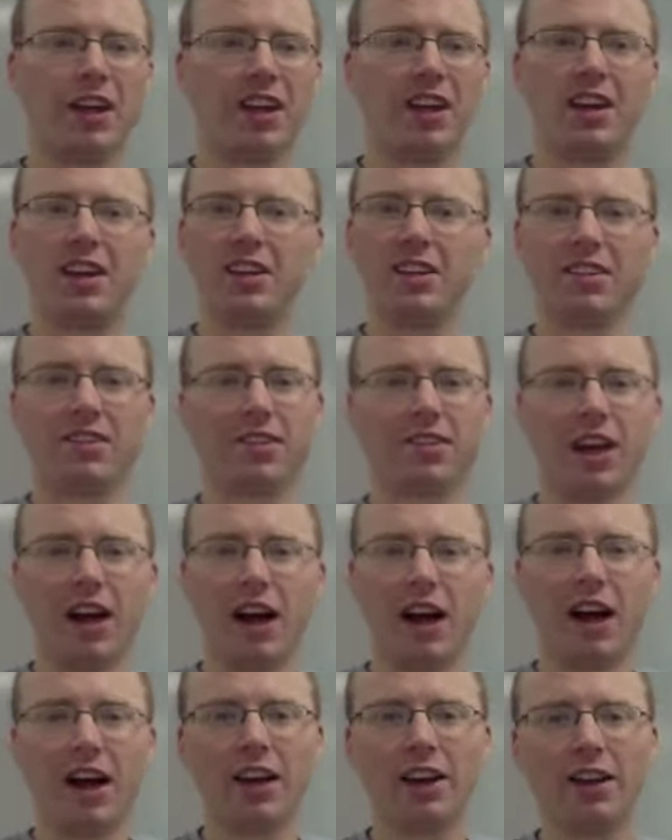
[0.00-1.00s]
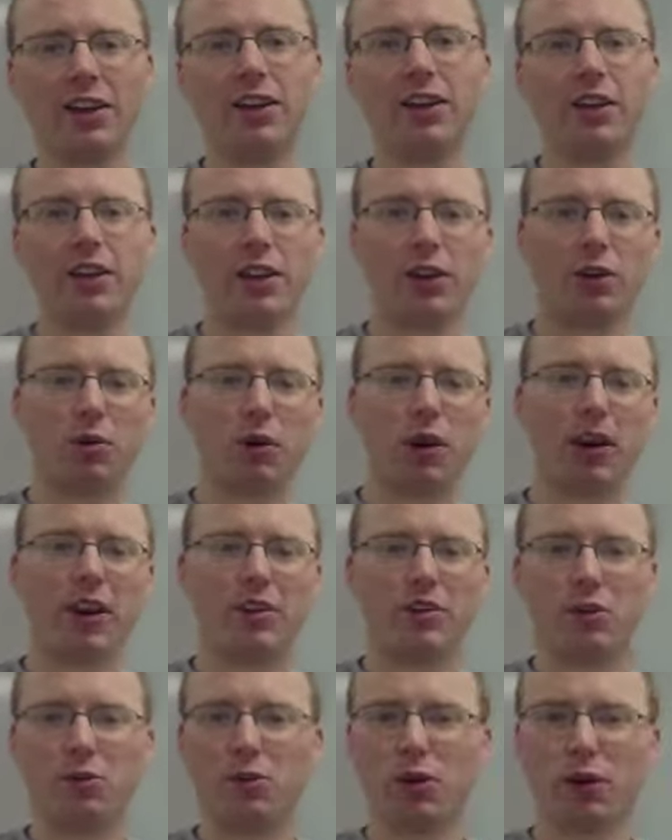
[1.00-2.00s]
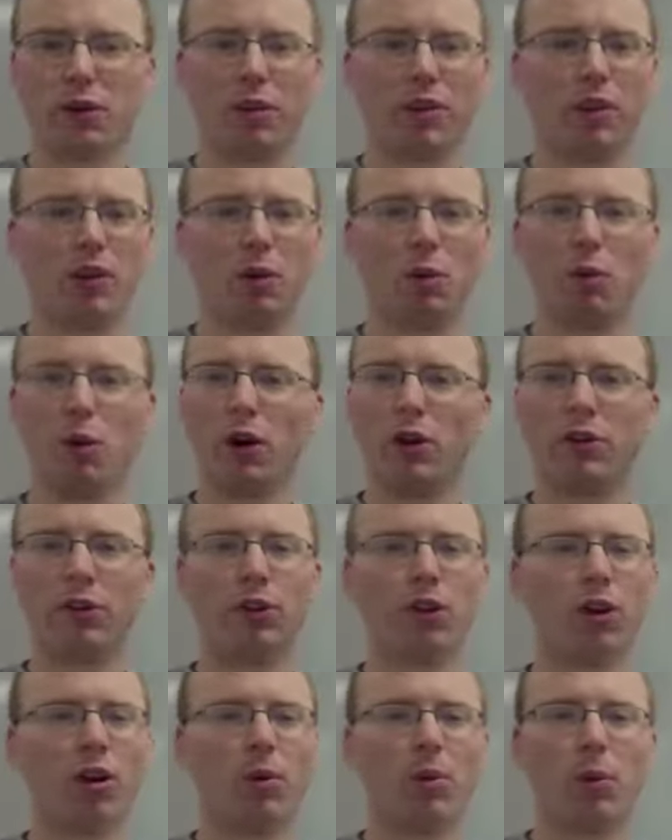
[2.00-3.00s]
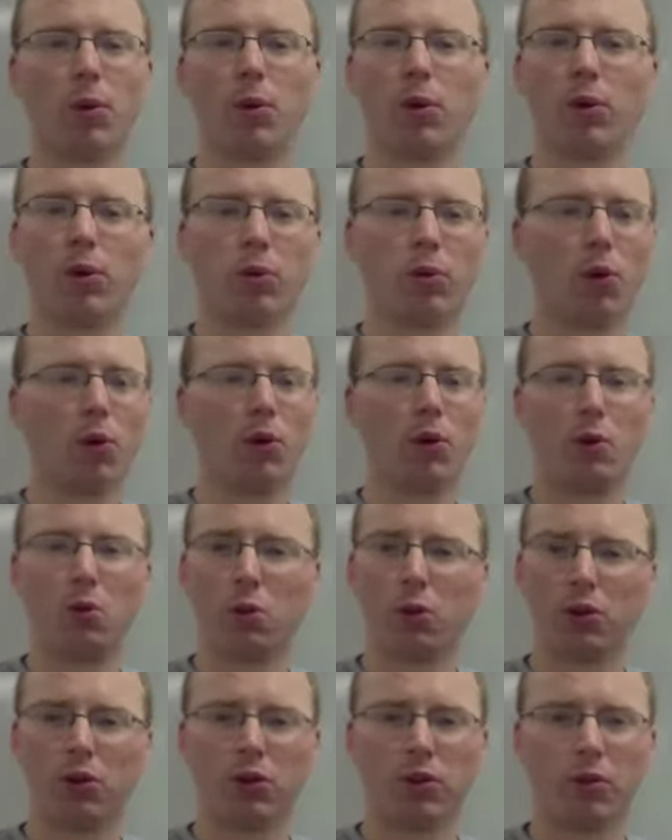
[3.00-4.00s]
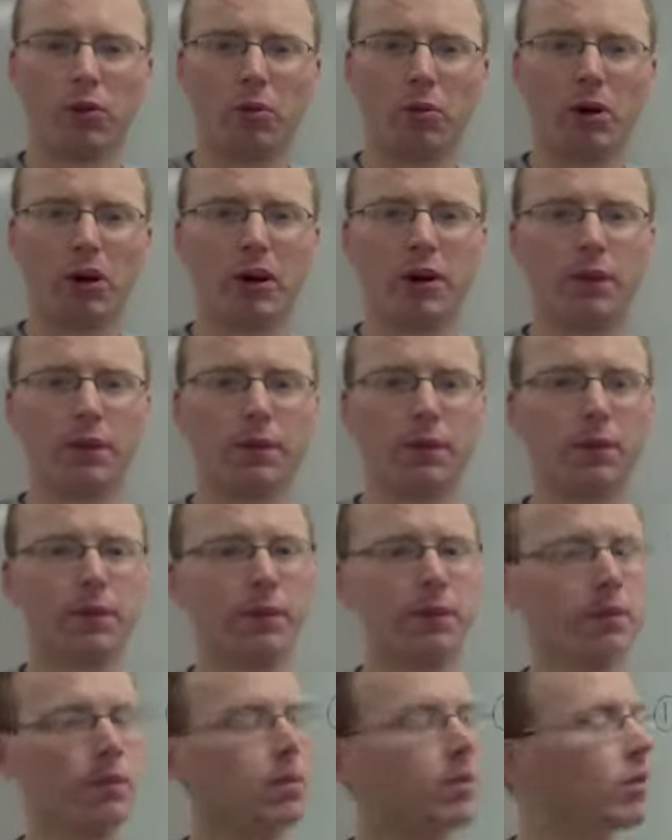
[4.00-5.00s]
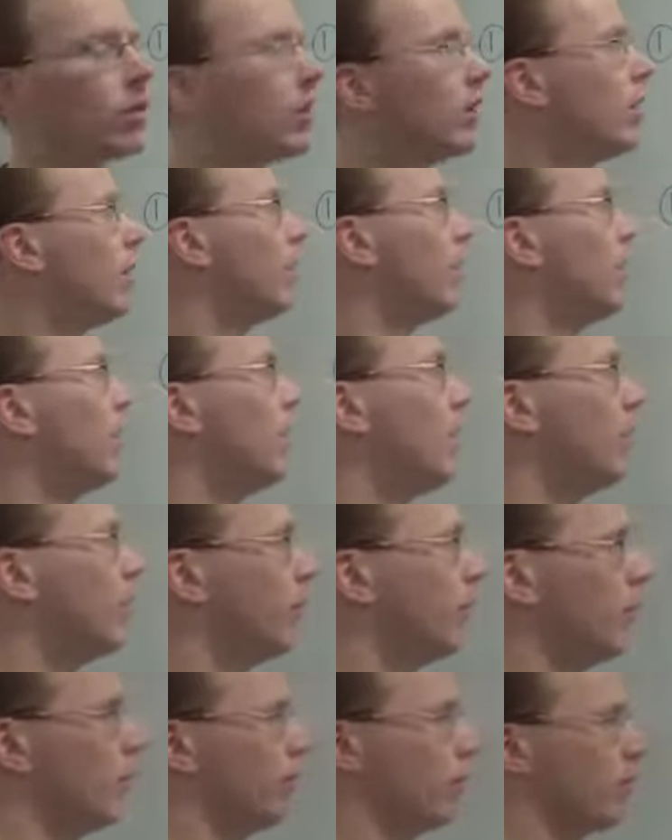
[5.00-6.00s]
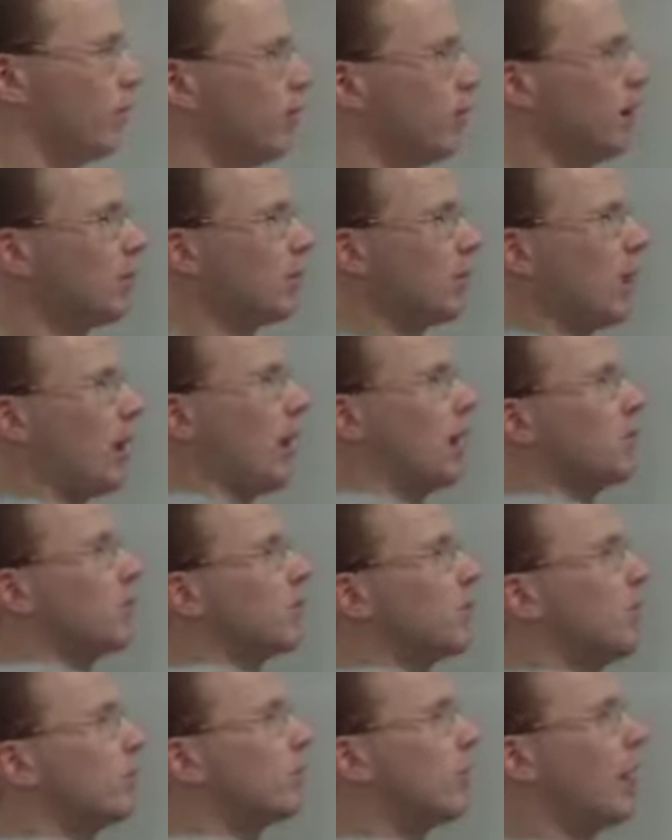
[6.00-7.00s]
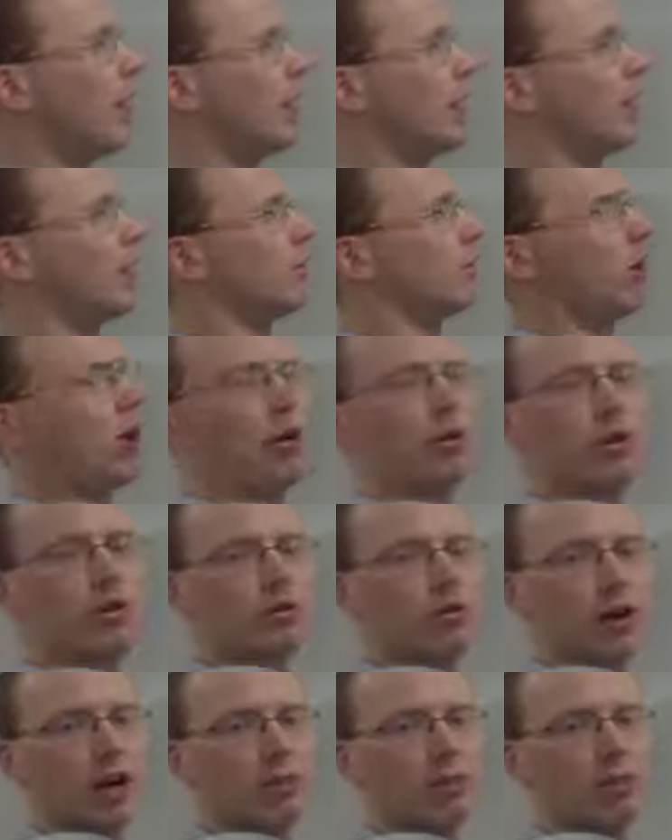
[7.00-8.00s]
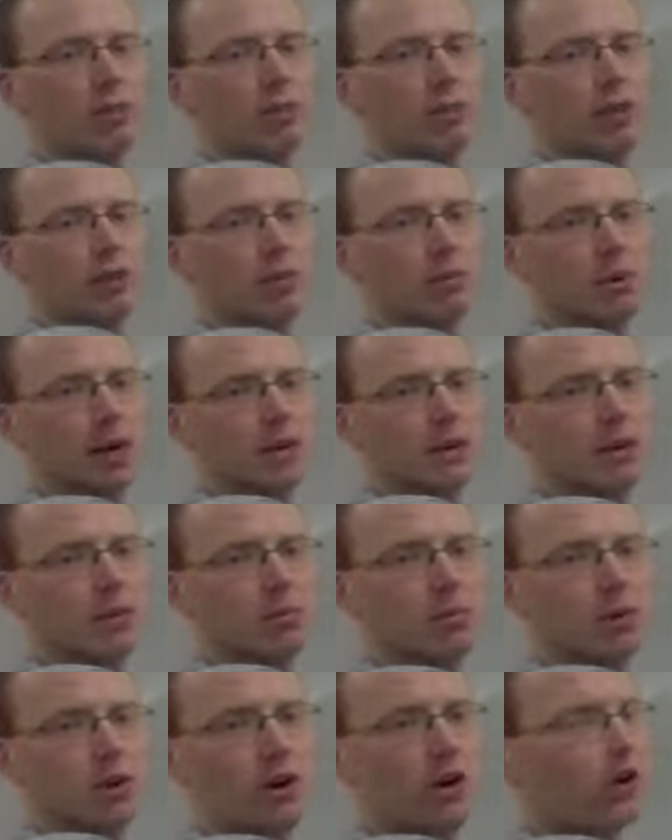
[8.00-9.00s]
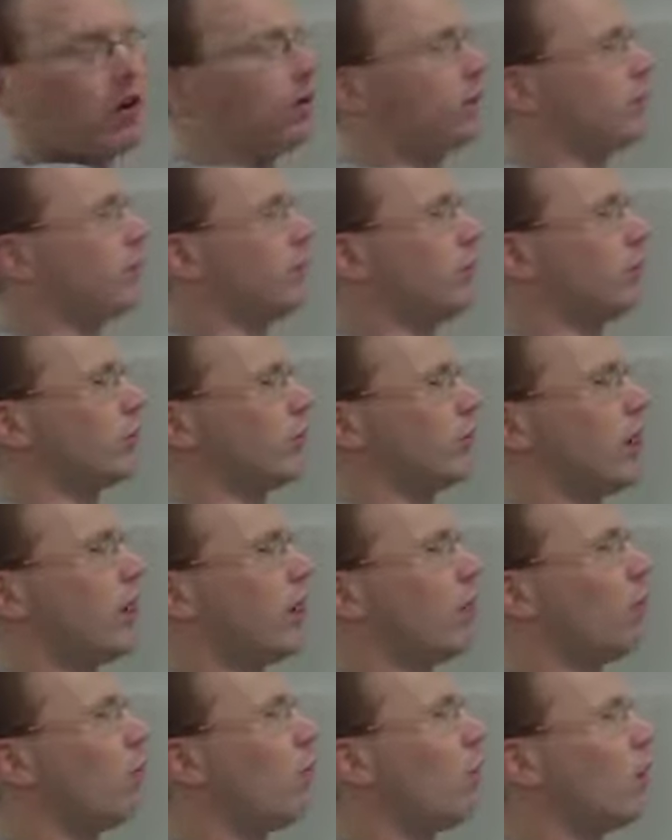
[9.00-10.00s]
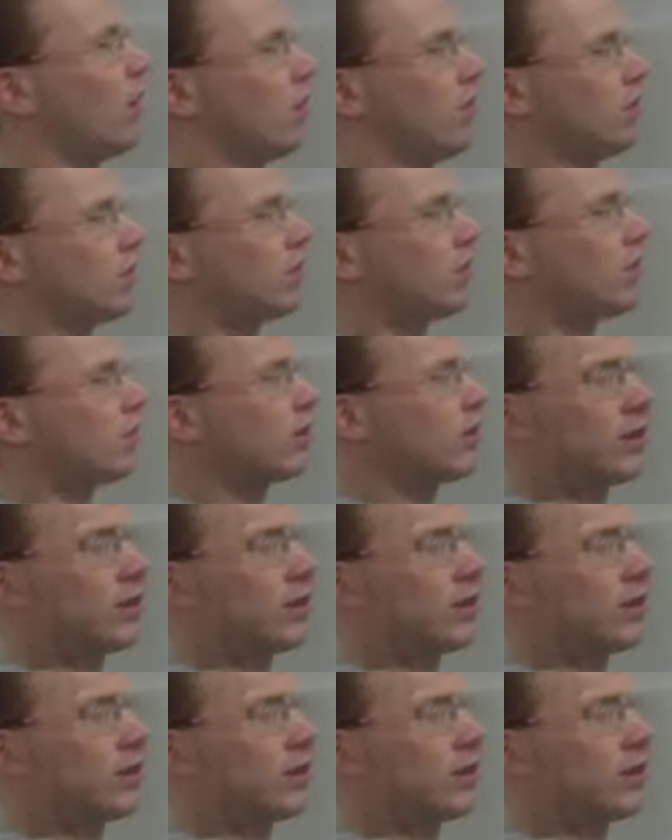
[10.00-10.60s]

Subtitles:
inside the equation with one term or more than one term in it. And if you remember, absolute value is always represented by these bars. These are not ones,